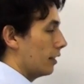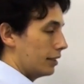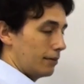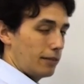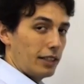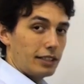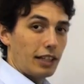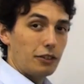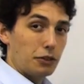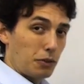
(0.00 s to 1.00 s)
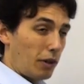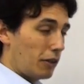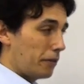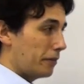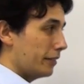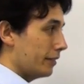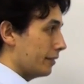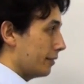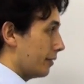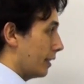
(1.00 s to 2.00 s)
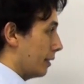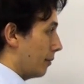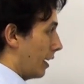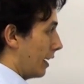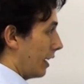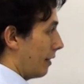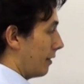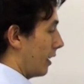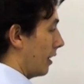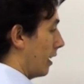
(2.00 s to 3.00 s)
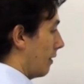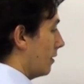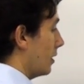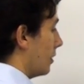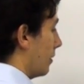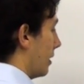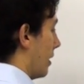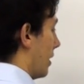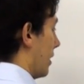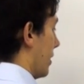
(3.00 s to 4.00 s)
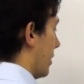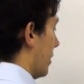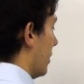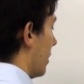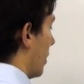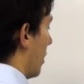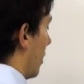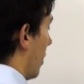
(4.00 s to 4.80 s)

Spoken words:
It's a phrase I use quite often in my everyday language, which is,